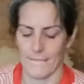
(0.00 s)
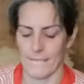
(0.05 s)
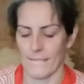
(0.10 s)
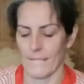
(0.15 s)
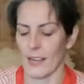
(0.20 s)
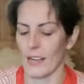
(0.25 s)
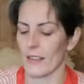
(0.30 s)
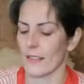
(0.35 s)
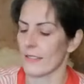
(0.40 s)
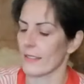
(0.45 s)

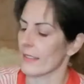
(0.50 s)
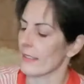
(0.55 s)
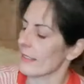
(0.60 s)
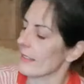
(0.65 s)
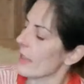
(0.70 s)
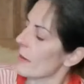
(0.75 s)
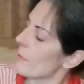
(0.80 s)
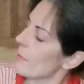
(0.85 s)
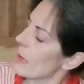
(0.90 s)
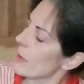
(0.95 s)
I think
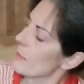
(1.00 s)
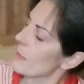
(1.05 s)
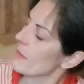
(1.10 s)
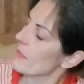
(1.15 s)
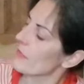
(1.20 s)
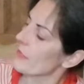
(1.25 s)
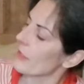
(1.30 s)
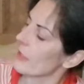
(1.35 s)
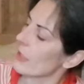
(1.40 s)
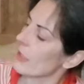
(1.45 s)
that might be
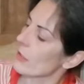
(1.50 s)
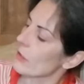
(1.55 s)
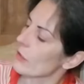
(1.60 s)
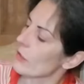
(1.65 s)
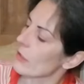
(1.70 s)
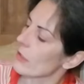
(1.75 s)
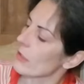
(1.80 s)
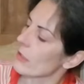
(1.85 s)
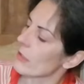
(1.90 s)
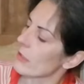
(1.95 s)
finished.
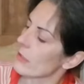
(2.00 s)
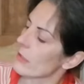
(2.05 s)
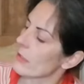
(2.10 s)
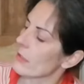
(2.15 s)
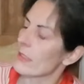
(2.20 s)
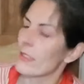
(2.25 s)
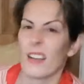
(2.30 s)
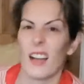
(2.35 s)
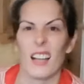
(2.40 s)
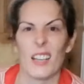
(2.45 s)

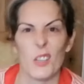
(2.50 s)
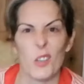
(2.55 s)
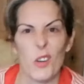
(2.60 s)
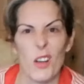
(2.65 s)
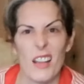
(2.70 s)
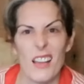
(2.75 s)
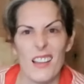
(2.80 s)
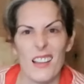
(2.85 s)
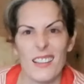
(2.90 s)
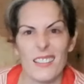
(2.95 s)
I
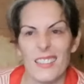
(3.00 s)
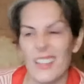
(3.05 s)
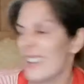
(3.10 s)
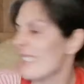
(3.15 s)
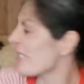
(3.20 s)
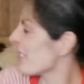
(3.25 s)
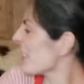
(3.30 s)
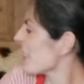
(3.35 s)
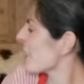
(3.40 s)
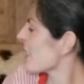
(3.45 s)
quite like that
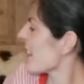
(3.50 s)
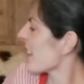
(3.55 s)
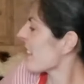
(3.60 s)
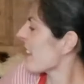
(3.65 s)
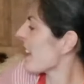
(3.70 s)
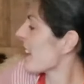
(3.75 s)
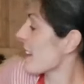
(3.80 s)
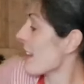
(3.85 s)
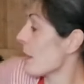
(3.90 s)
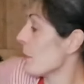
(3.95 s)
fish like
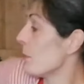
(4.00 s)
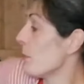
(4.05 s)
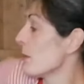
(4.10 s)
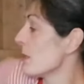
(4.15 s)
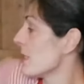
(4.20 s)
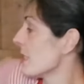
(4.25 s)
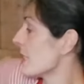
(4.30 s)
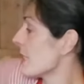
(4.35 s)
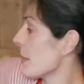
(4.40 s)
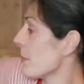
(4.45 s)
that. I'll put
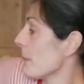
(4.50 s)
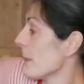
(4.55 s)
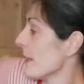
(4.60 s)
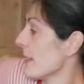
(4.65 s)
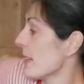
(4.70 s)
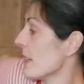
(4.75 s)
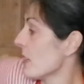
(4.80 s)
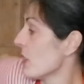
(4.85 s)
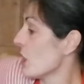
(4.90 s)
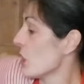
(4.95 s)
it up
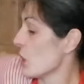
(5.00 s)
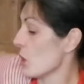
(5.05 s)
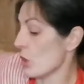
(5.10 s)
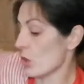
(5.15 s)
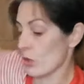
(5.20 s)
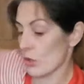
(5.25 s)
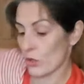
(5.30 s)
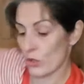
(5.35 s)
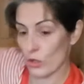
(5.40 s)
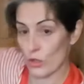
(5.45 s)
here
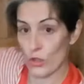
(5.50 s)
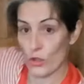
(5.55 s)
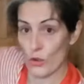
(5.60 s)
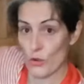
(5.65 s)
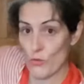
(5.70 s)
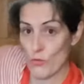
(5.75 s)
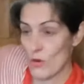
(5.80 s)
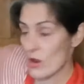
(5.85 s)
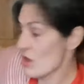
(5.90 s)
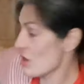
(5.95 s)

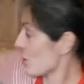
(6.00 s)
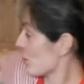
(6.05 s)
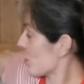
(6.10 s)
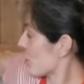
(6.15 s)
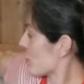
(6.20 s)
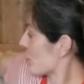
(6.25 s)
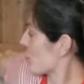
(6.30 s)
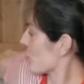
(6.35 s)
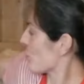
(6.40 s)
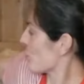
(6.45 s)
to
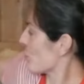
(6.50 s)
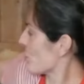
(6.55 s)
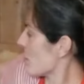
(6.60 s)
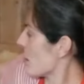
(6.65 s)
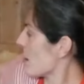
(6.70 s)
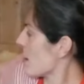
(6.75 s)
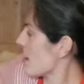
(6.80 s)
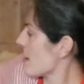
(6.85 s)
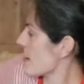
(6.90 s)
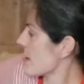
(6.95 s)

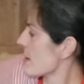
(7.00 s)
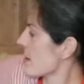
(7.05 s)
dry.